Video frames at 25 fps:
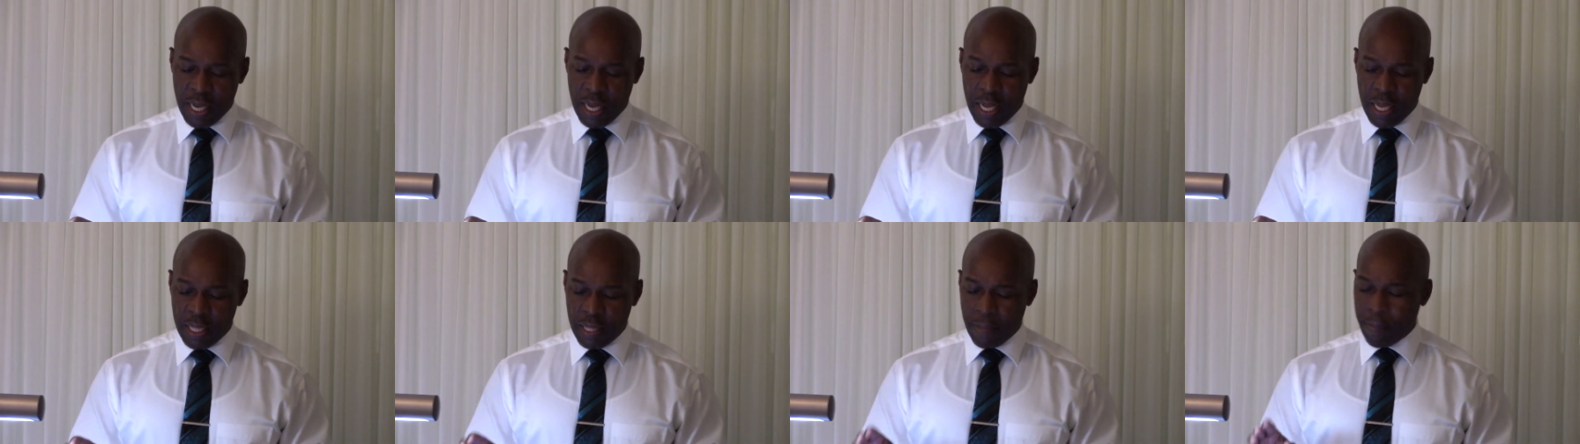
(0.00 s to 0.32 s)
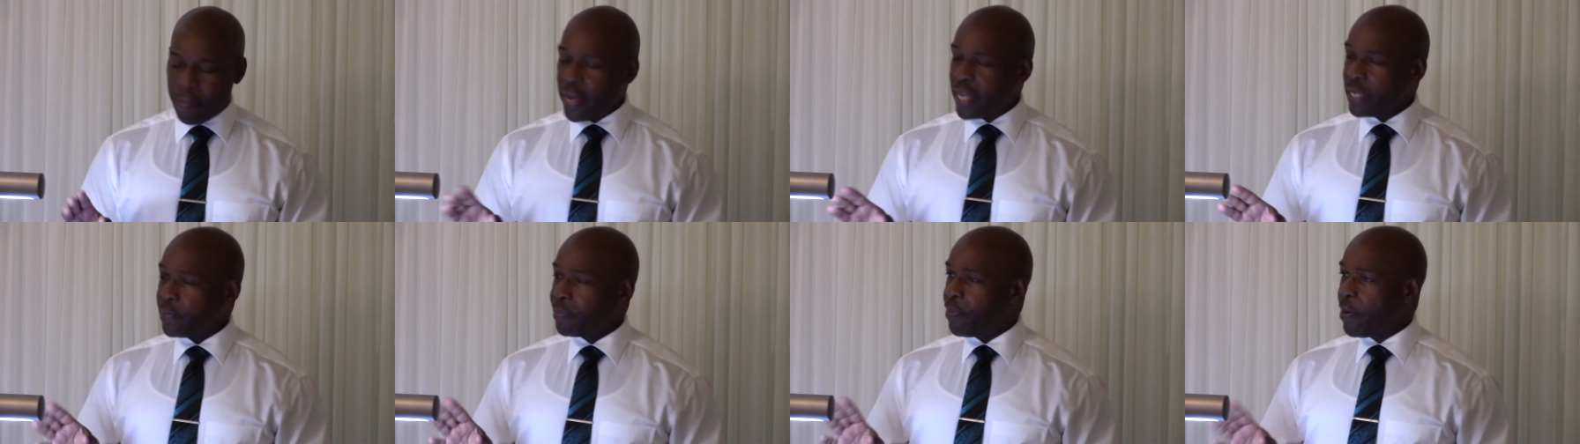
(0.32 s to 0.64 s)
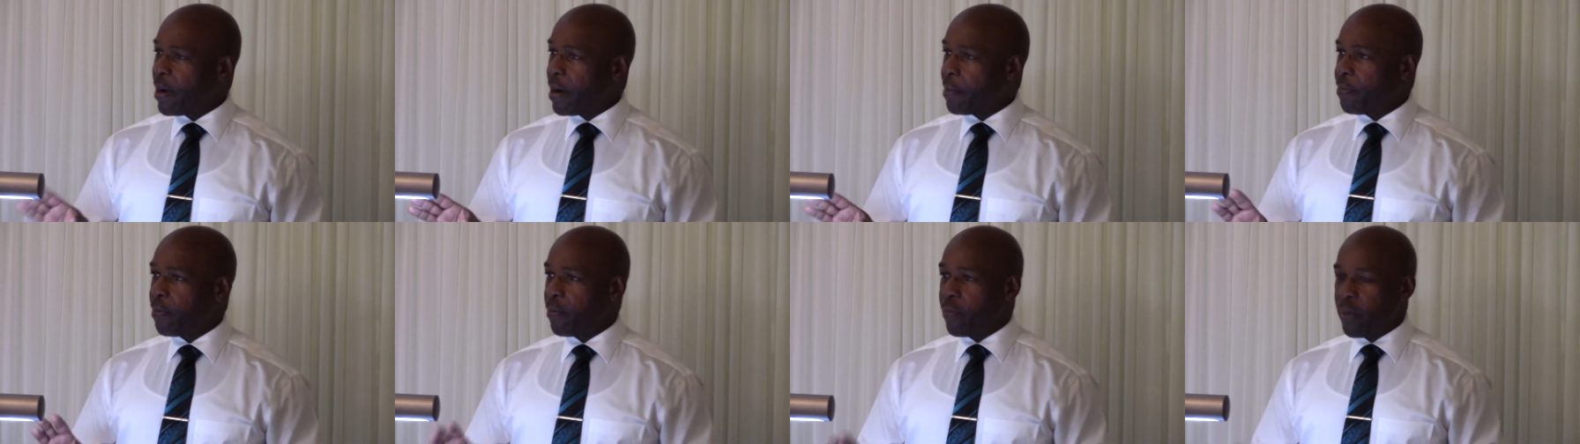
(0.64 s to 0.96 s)
The best
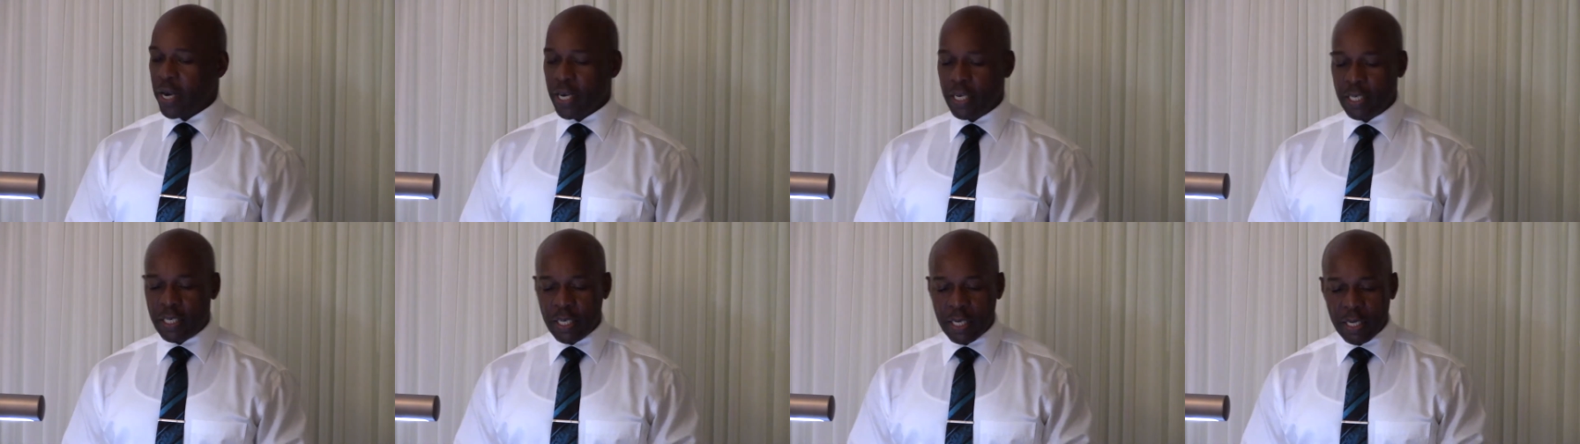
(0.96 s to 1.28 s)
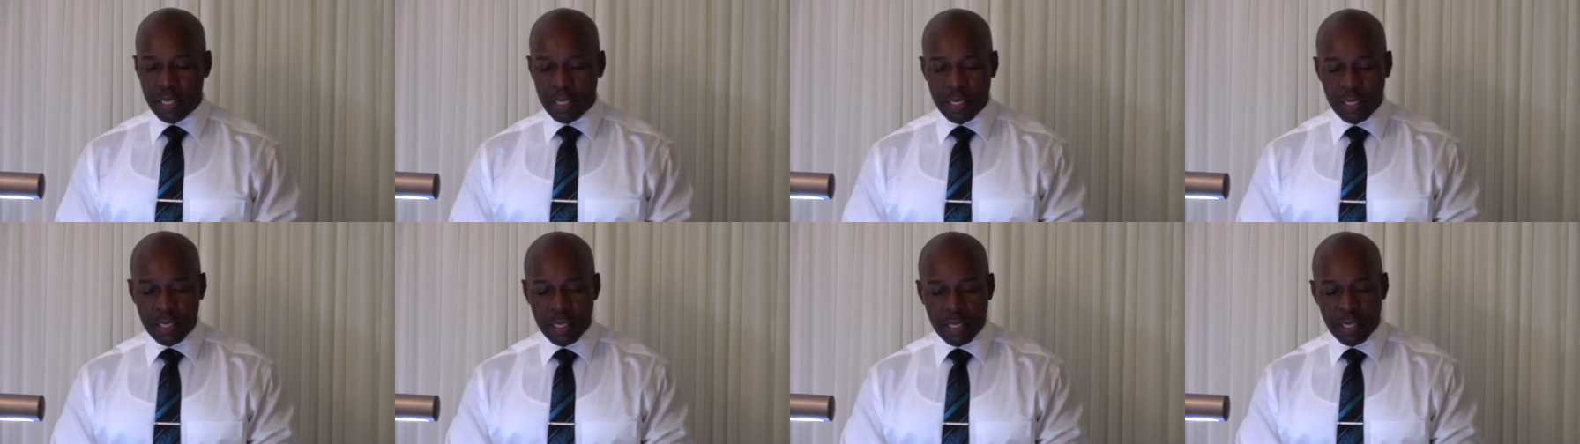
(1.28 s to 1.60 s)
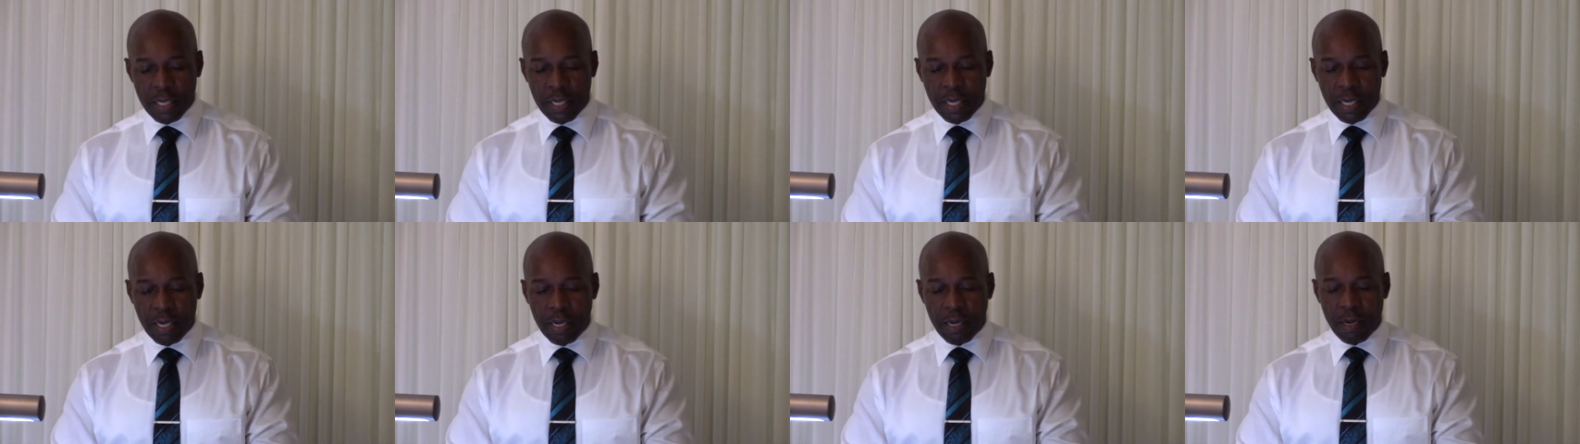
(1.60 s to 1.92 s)
preparation
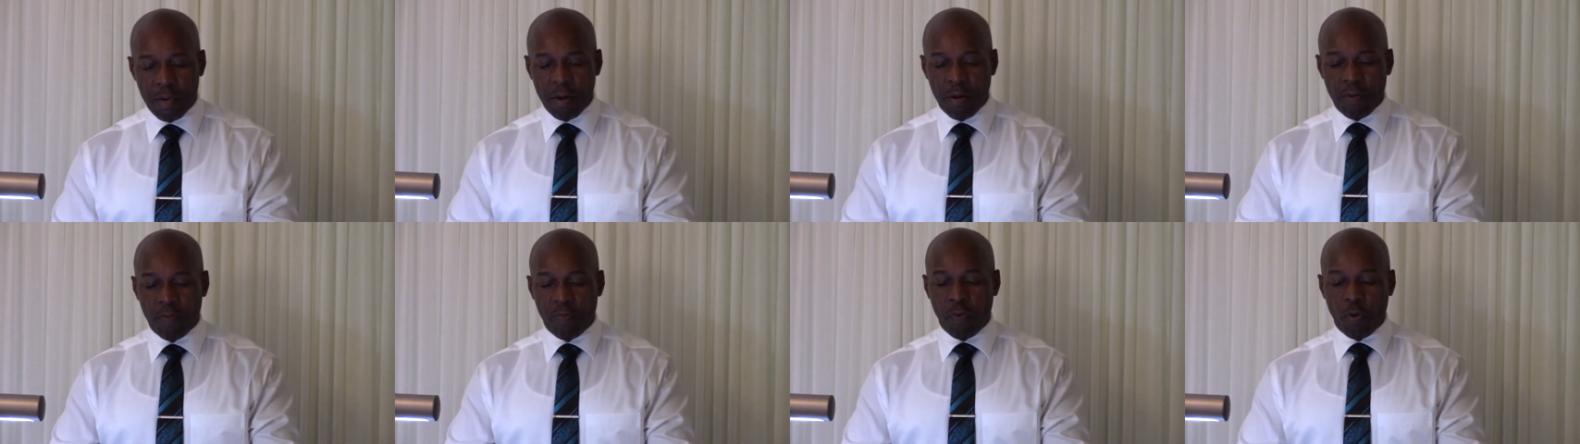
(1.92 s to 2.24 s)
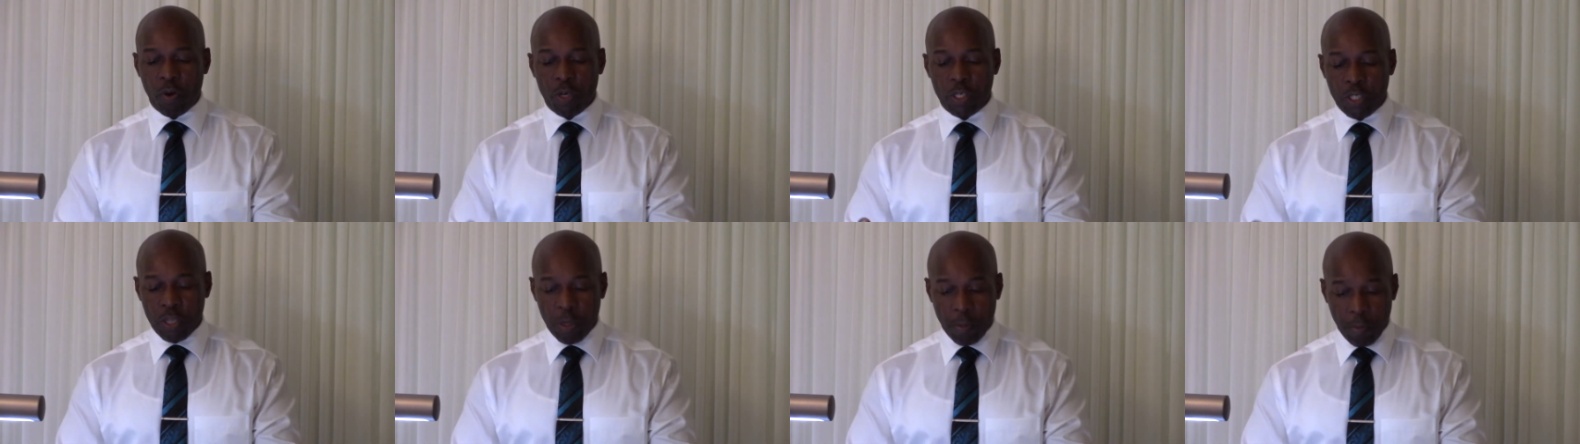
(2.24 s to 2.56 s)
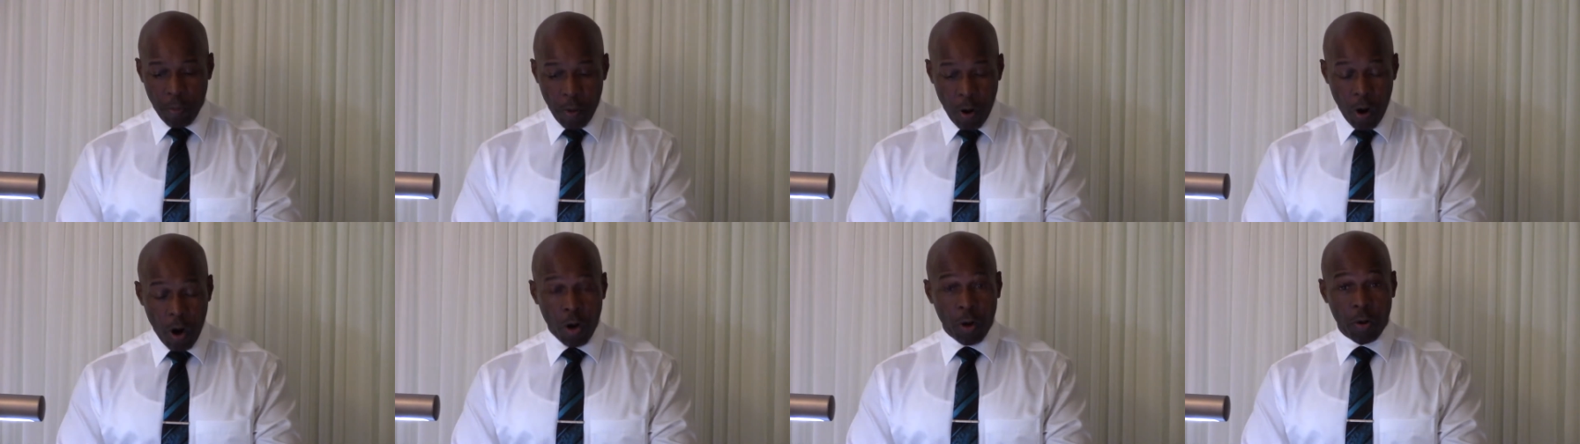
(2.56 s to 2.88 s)
for
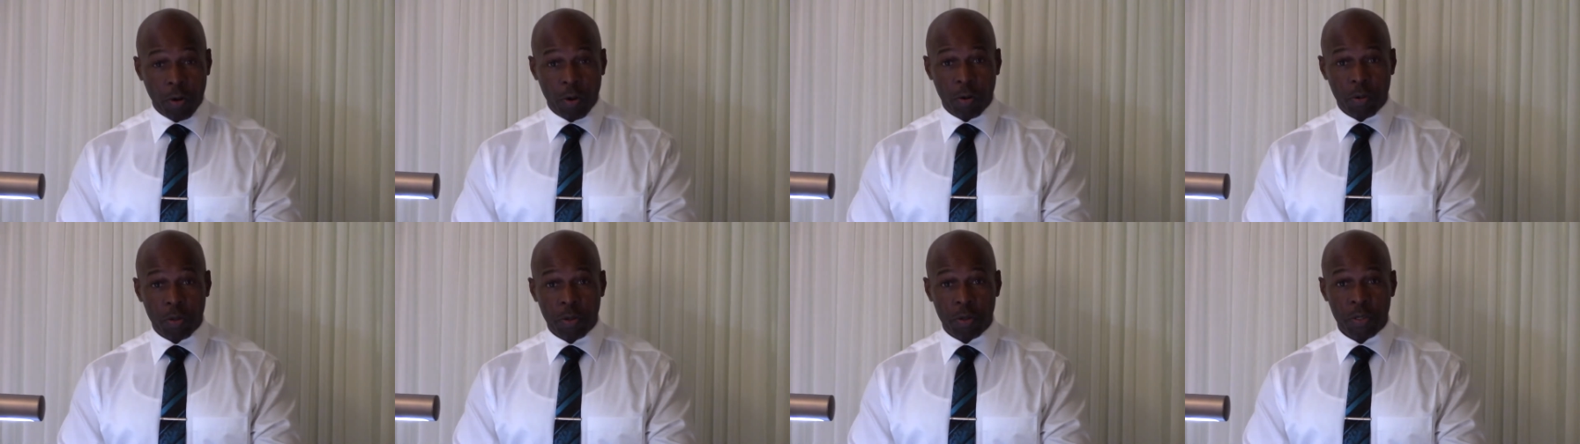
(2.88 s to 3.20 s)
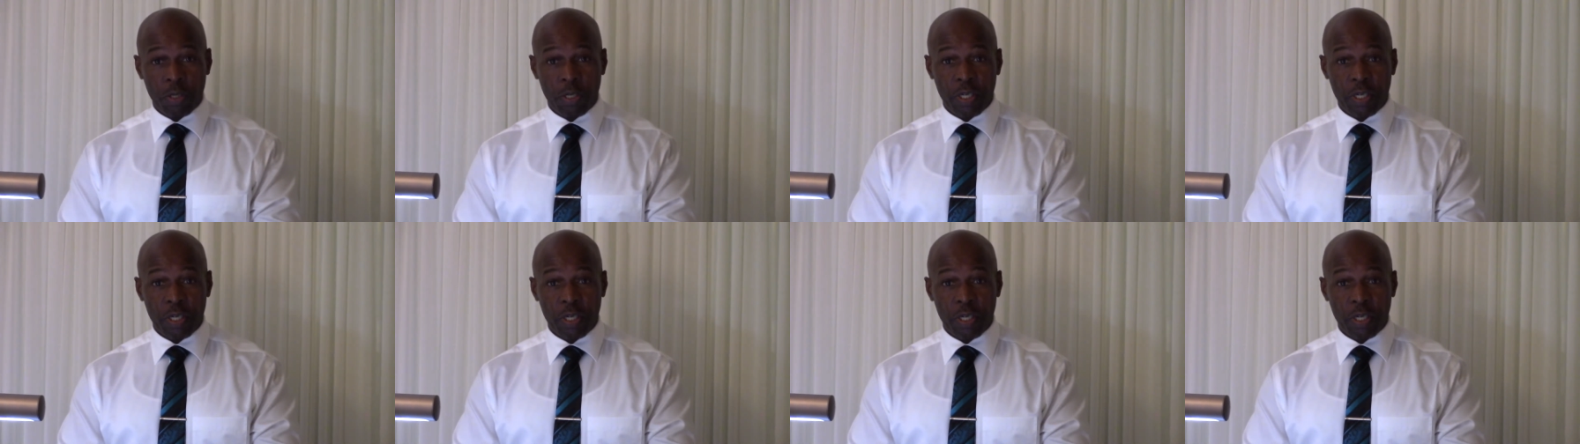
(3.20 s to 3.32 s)
tomorrow